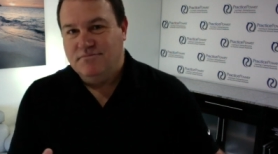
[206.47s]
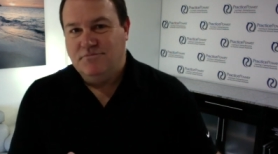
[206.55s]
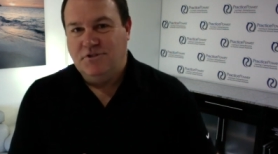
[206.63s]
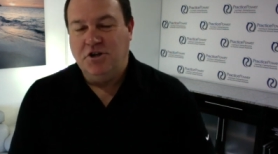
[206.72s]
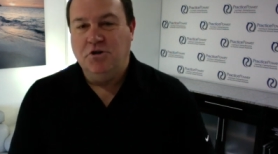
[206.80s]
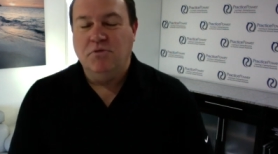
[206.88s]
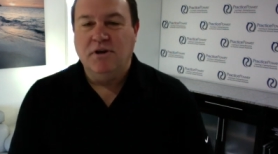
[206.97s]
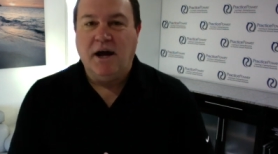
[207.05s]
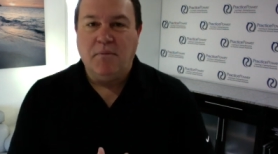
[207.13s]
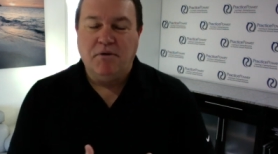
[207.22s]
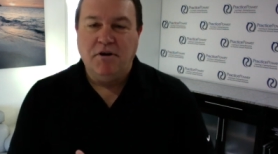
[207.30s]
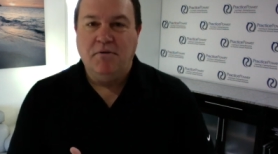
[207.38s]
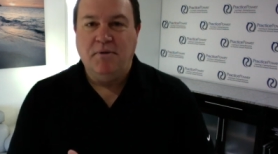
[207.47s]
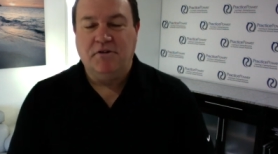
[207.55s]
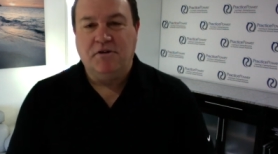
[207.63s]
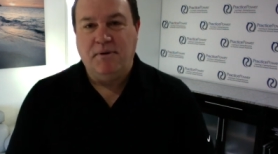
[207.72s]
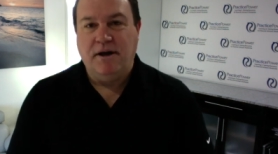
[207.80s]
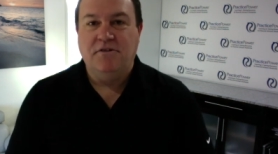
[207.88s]
Did you really operate in your best
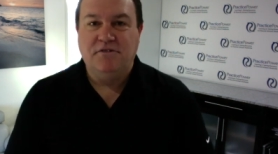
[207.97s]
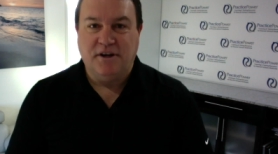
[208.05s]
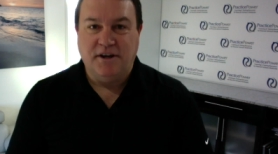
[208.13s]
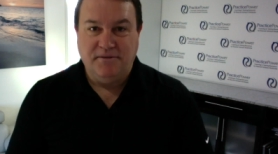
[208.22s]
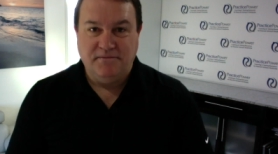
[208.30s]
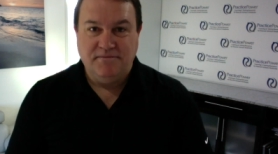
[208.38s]
capacity?